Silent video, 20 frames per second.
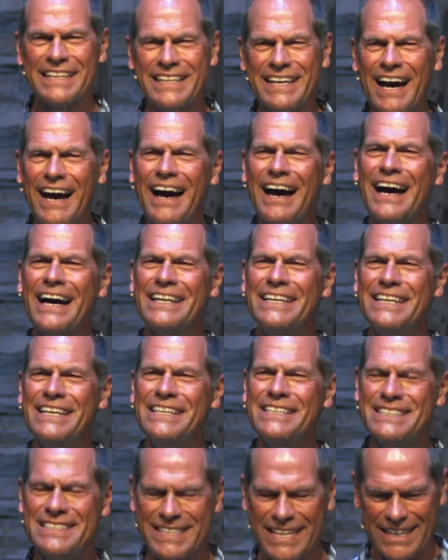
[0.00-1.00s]
God
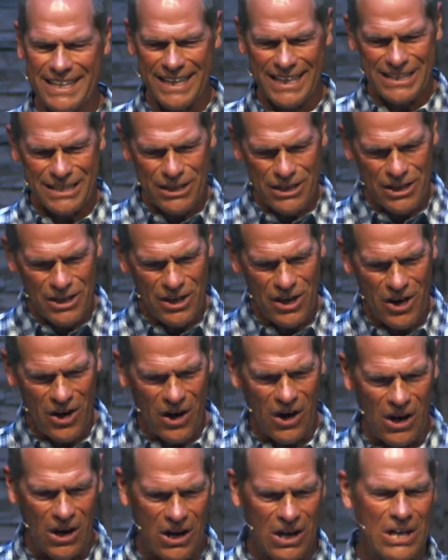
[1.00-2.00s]
did it
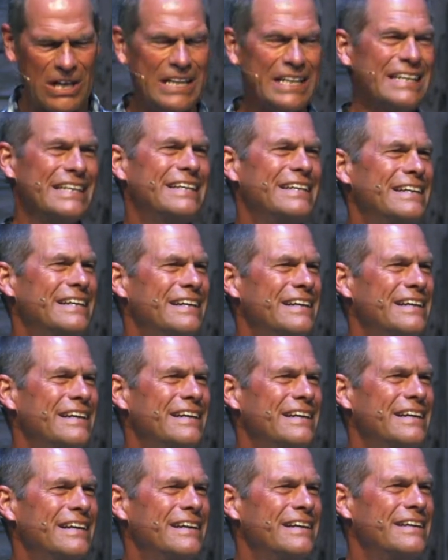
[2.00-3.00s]
all.
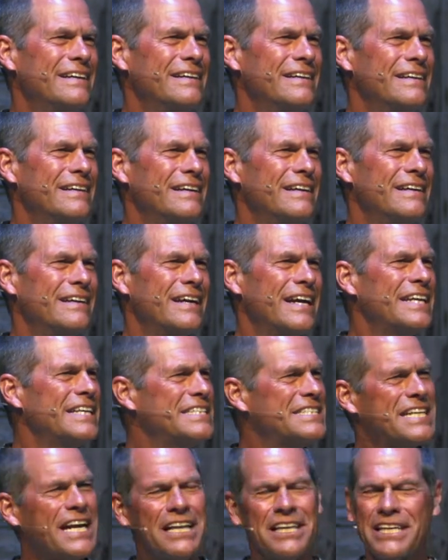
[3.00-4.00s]
And
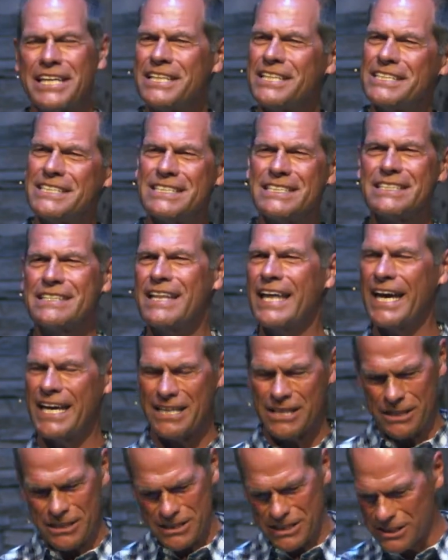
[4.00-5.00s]
he's telling us
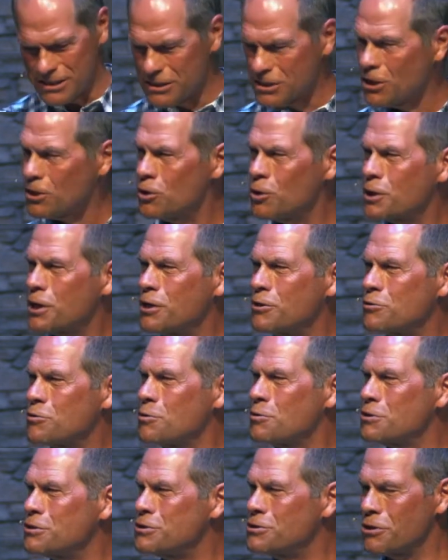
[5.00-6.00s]
that as he's looking
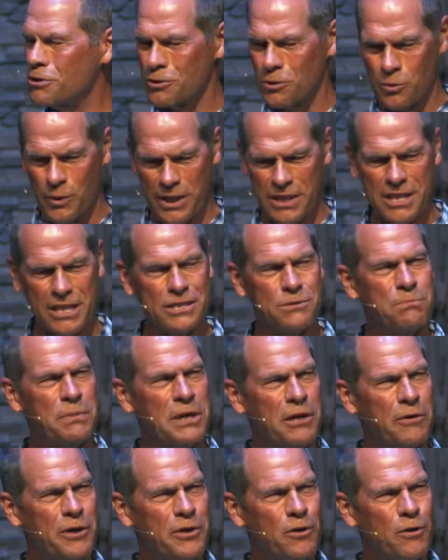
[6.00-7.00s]
through the journal with us,
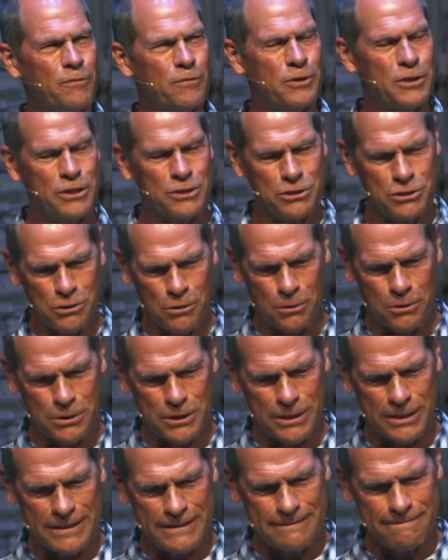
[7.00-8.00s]
peering over his
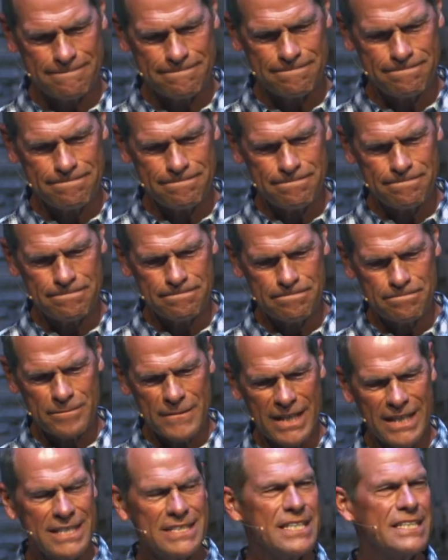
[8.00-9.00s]
shoulder.
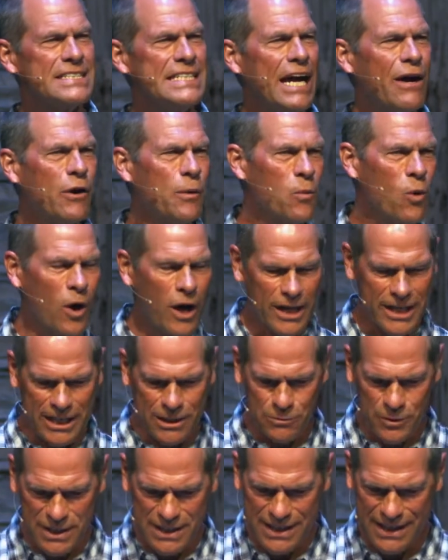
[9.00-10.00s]
He says, now I'm
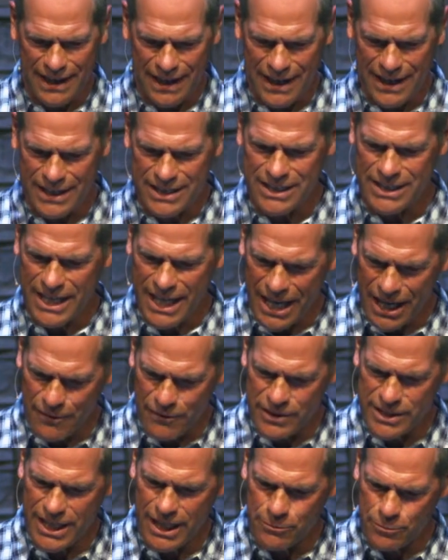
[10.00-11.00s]
walking with God in the
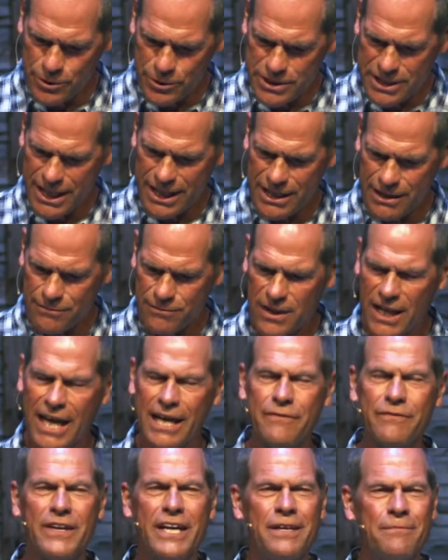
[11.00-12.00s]
everyday routine of
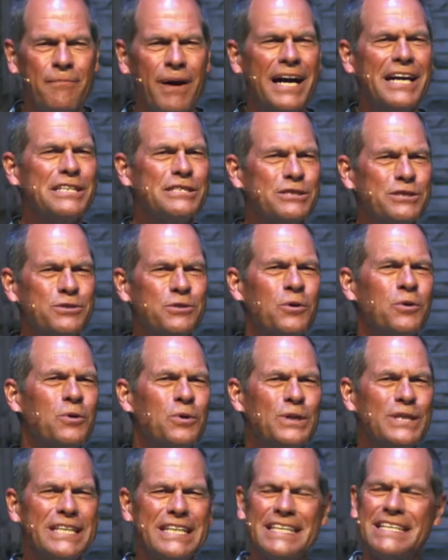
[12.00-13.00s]
life, and my
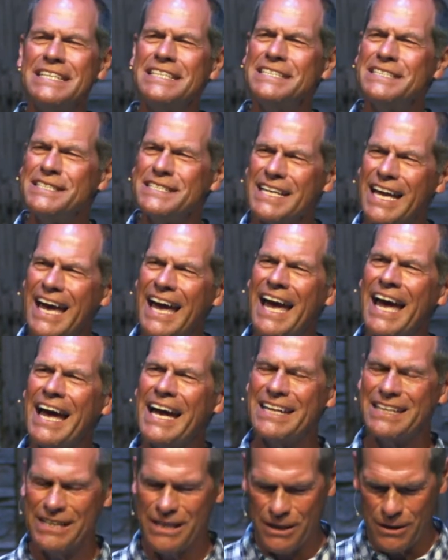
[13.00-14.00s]
soul is
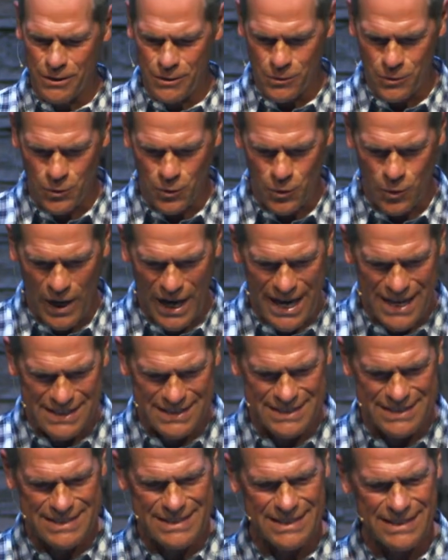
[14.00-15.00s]
at
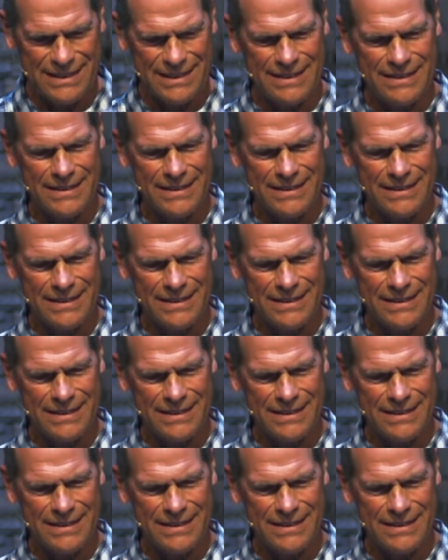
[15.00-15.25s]
rest.